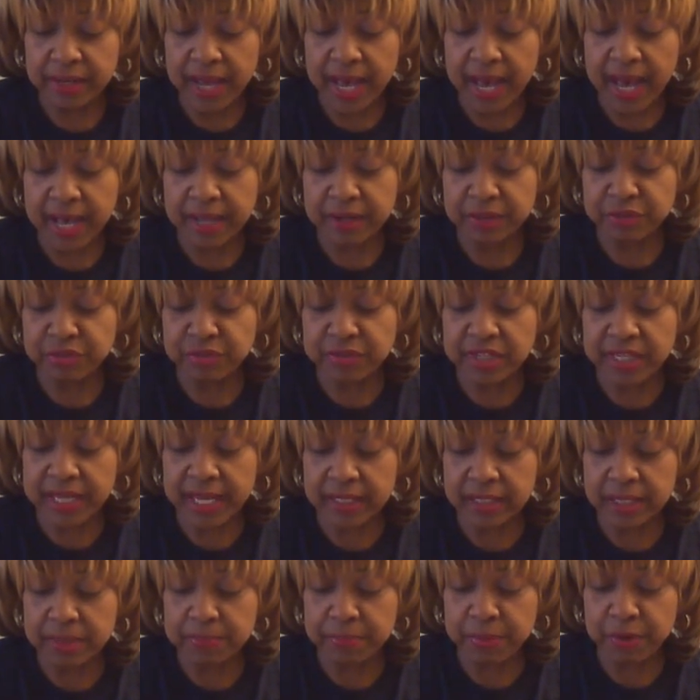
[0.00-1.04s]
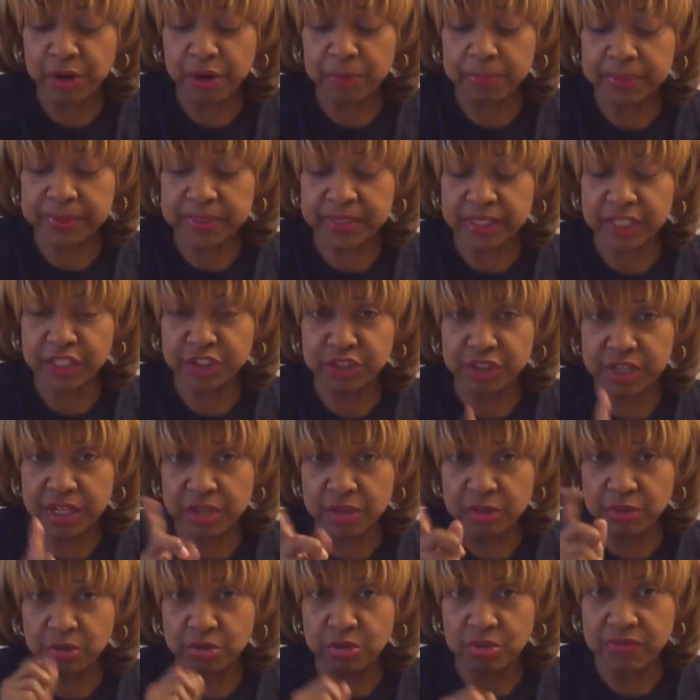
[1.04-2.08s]
Trendelenburg position,
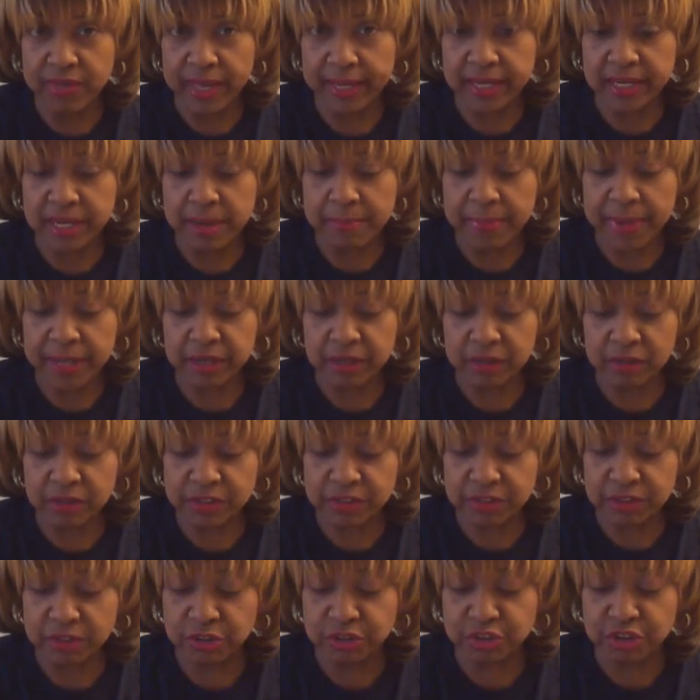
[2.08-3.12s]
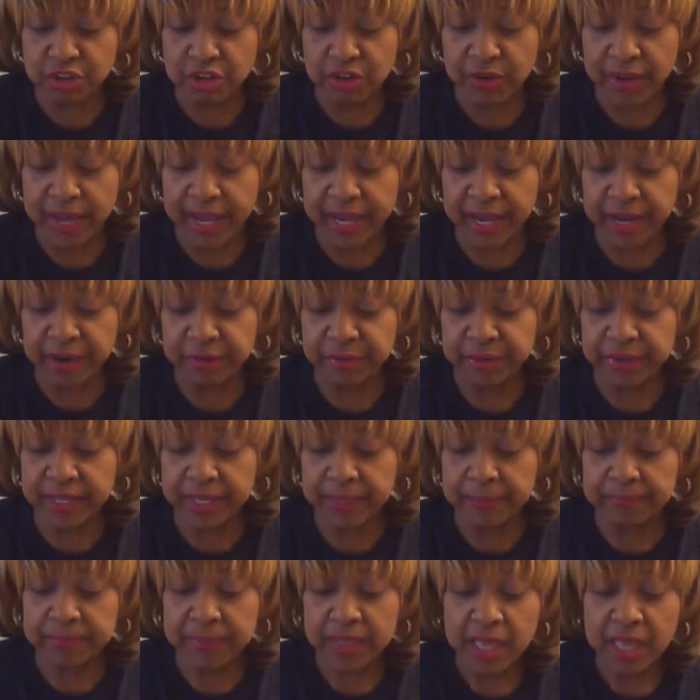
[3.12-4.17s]
and you do that in a medical surgical area.